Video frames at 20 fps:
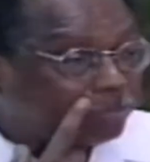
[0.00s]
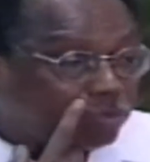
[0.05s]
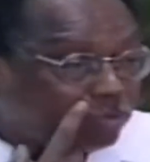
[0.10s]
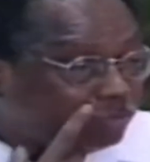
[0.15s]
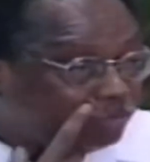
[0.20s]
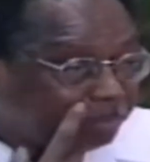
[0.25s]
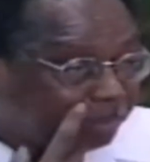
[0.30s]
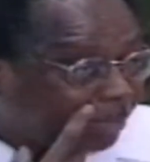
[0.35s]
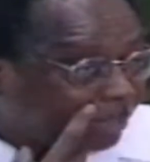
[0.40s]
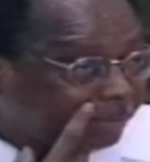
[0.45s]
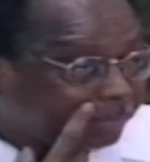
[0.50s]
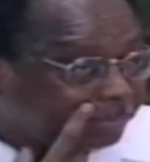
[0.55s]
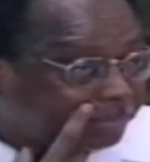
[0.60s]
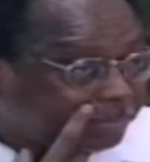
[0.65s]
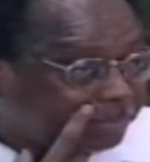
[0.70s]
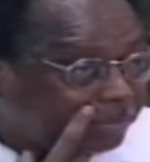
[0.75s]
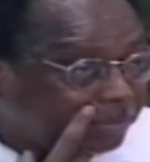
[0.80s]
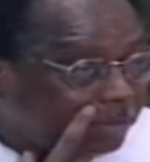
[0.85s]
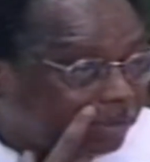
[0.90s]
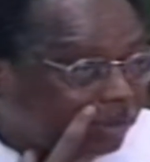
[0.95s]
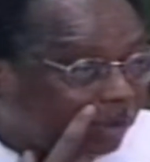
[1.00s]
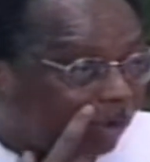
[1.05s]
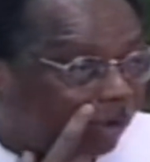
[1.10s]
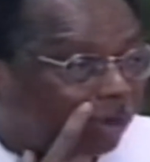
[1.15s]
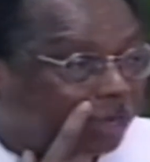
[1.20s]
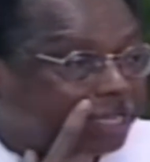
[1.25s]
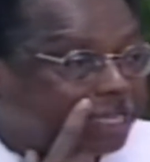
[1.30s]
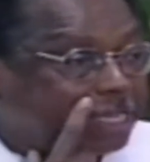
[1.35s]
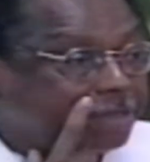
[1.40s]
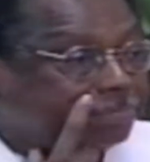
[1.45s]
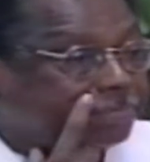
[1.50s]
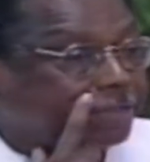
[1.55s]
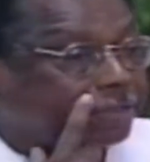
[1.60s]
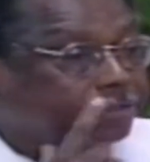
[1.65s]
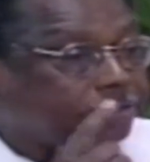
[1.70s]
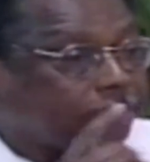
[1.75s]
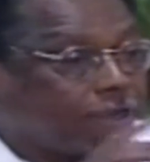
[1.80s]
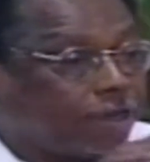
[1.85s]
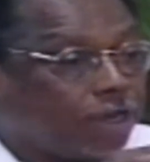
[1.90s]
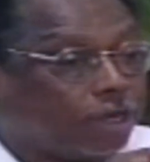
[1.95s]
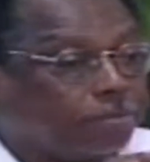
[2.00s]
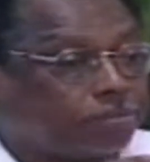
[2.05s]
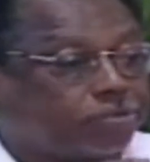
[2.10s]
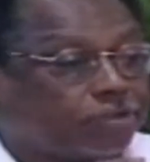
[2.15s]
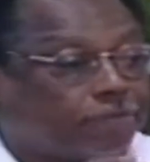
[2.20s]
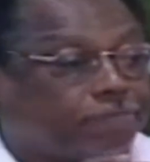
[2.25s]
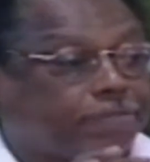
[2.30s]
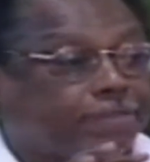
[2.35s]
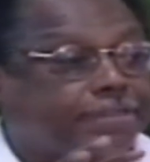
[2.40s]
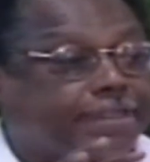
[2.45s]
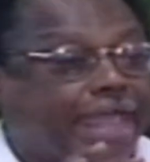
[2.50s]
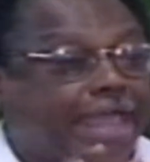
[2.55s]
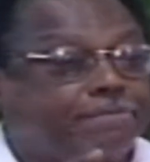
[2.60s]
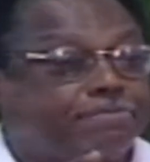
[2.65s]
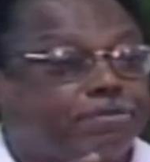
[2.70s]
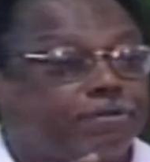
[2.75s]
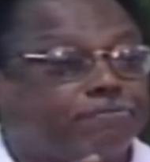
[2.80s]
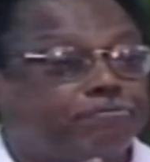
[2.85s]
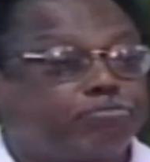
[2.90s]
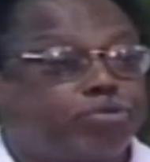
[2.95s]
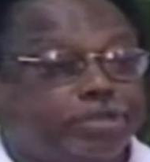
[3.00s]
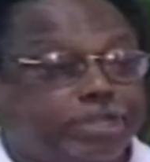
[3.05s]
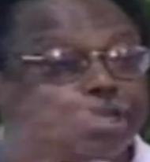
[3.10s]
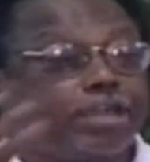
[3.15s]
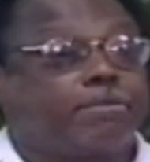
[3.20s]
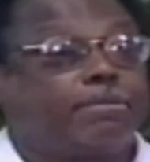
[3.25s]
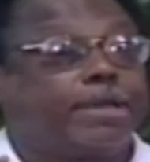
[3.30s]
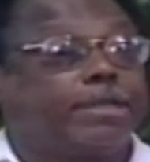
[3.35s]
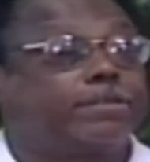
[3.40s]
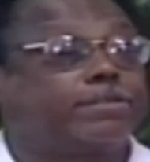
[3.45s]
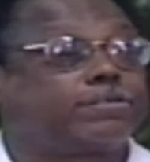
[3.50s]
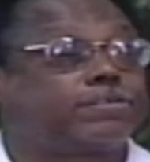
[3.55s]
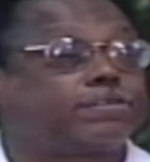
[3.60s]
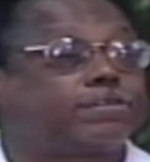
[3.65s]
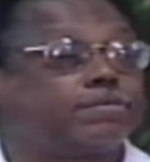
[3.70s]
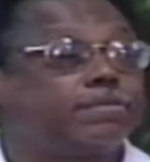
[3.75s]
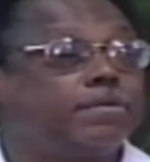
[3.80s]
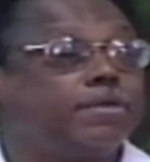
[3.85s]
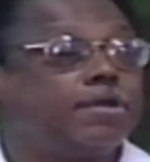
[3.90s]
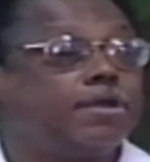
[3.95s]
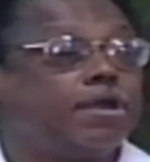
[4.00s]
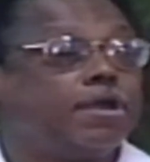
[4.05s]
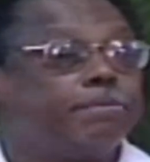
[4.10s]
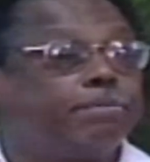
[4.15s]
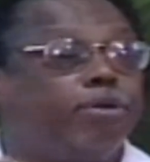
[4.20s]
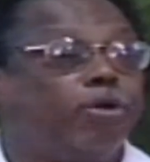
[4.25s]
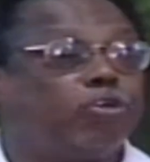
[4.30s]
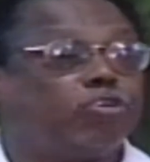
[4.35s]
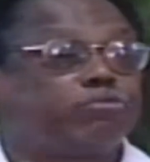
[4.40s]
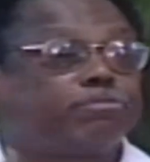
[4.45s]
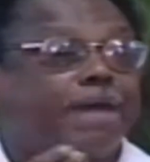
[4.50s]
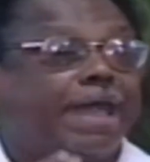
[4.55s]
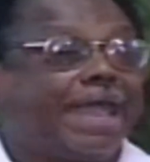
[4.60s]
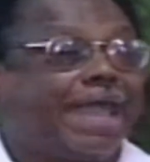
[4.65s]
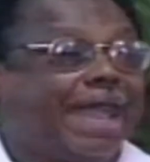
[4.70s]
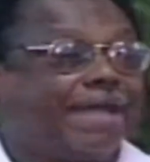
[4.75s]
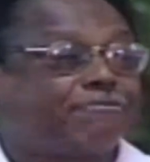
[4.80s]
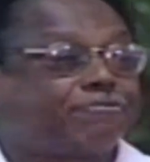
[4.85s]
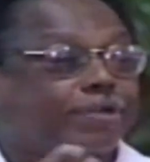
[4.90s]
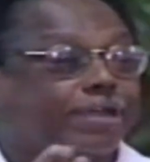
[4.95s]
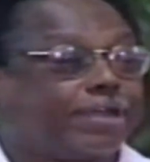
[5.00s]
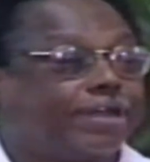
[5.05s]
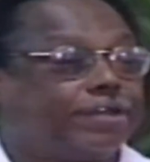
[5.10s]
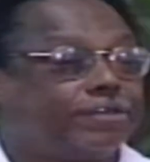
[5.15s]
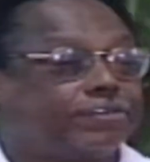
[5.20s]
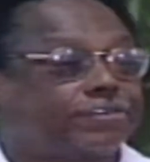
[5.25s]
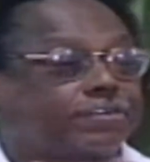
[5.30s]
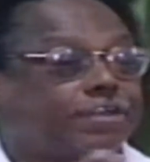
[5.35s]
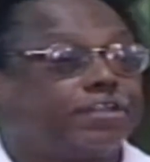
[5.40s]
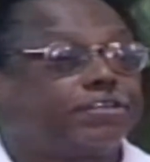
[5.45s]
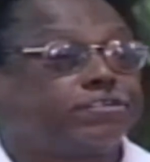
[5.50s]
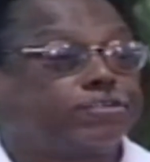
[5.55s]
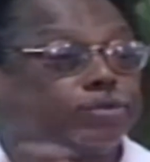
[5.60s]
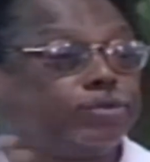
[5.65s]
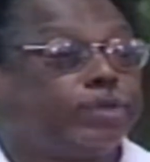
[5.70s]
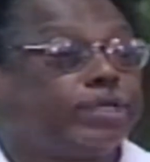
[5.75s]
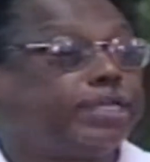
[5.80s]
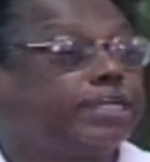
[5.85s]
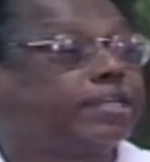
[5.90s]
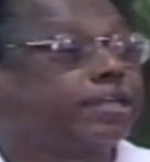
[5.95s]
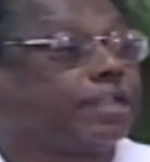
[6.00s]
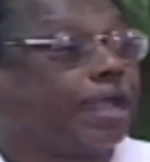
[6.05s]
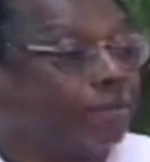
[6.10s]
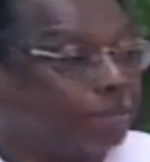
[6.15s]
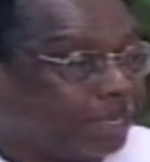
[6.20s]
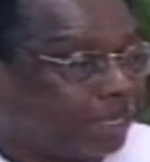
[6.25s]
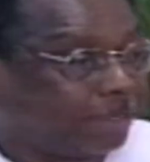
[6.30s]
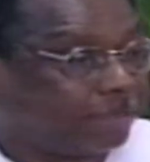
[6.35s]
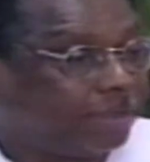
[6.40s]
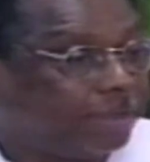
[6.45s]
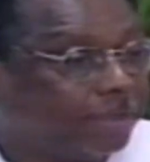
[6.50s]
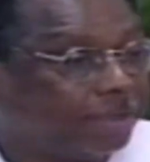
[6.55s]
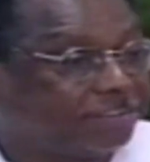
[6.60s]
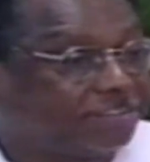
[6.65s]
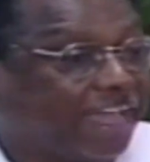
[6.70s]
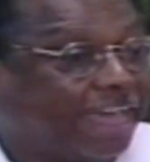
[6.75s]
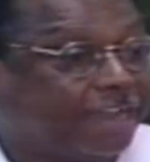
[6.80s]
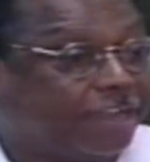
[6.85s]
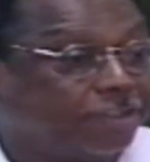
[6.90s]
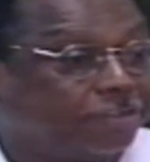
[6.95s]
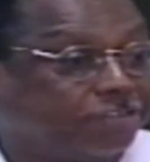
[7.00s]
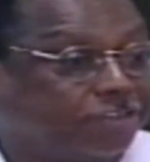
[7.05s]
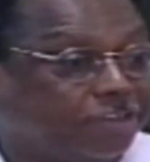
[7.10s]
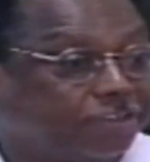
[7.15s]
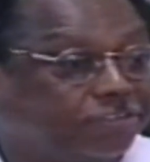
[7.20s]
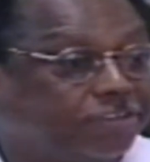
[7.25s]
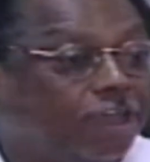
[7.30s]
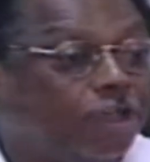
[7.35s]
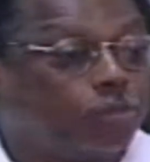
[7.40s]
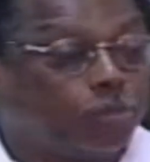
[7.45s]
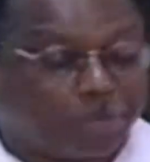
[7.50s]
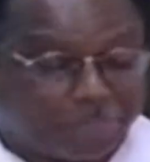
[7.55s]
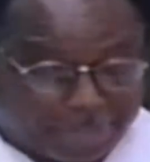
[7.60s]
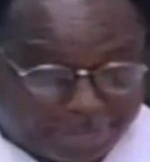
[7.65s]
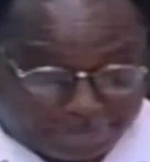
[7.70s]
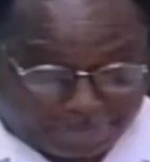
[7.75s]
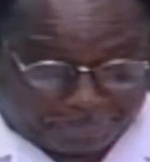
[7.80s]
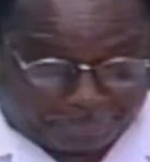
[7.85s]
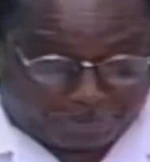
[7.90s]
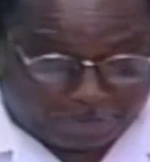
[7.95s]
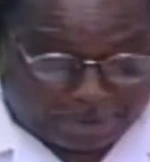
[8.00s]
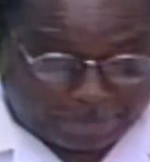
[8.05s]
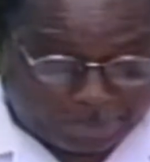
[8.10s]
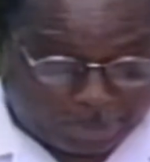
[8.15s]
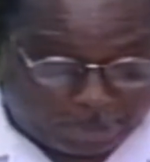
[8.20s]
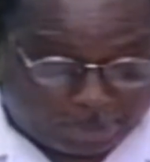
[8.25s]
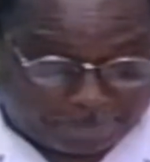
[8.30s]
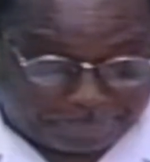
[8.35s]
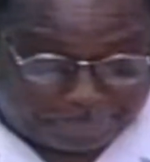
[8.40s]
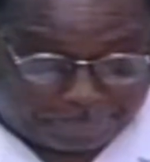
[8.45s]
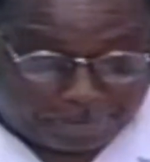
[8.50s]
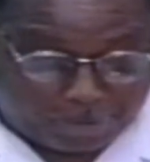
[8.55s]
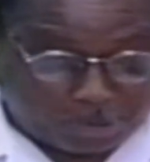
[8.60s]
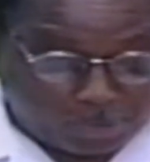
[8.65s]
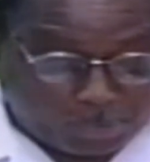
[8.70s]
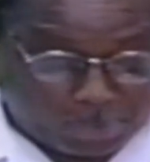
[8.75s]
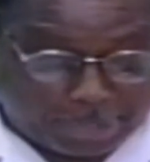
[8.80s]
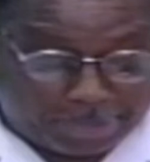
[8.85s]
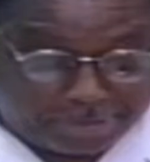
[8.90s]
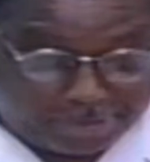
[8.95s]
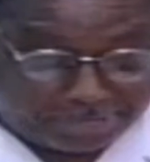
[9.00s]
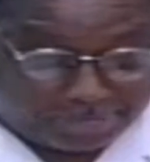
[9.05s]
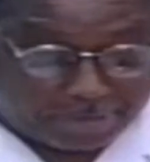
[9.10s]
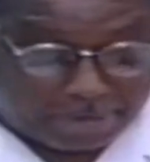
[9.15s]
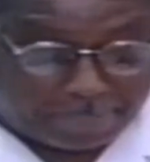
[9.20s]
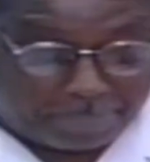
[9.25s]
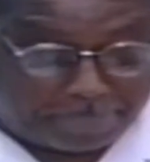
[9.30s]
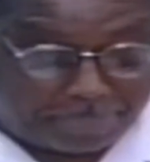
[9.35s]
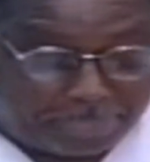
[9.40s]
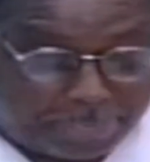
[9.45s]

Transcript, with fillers: movement, or even in terms of the type of predicaments posed by Africa's continuing economic challenges within the framework of third worldism.